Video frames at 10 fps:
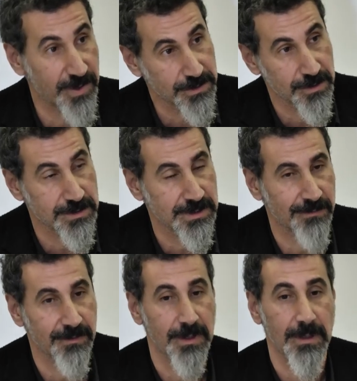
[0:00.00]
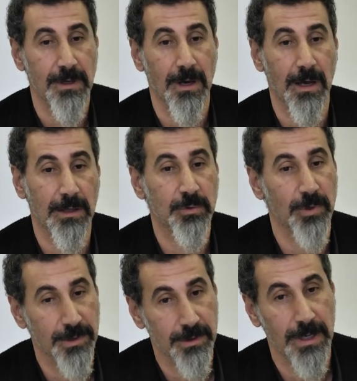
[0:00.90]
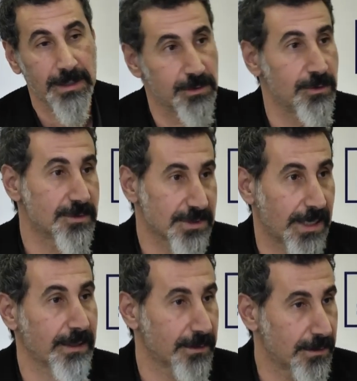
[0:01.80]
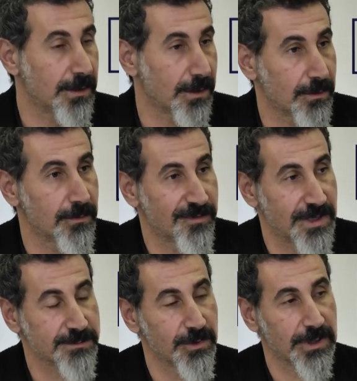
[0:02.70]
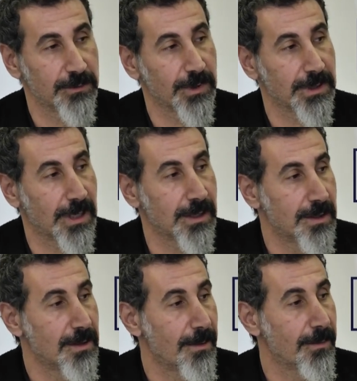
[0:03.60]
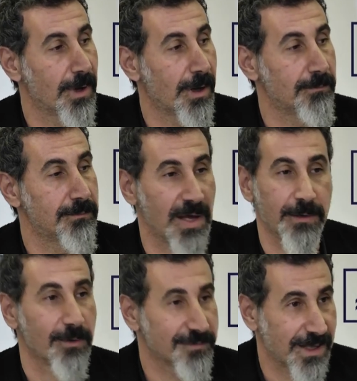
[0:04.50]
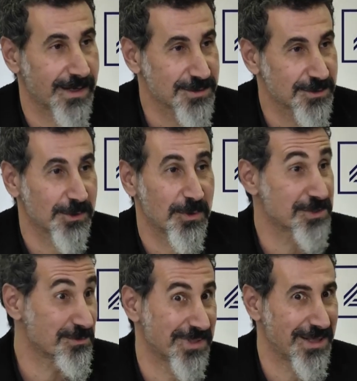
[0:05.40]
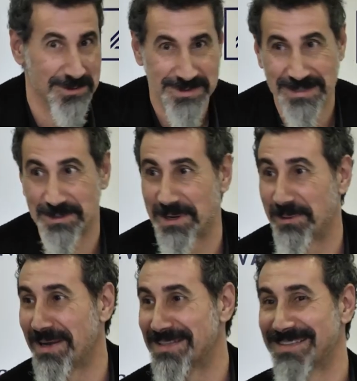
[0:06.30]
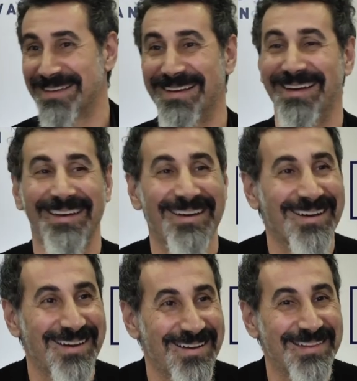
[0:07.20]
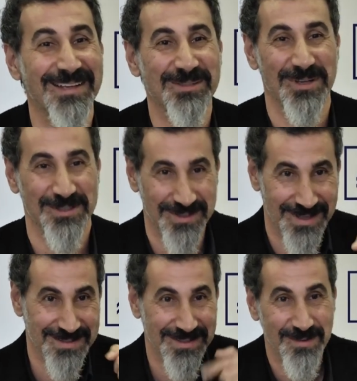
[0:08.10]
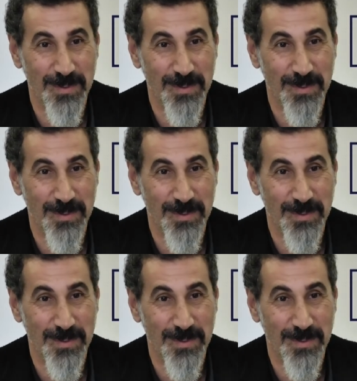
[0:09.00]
picture stuff. Twitter, I can use like Facebook and whatnot. I don't know if that answered your question, but that's what it was. Next question, yes.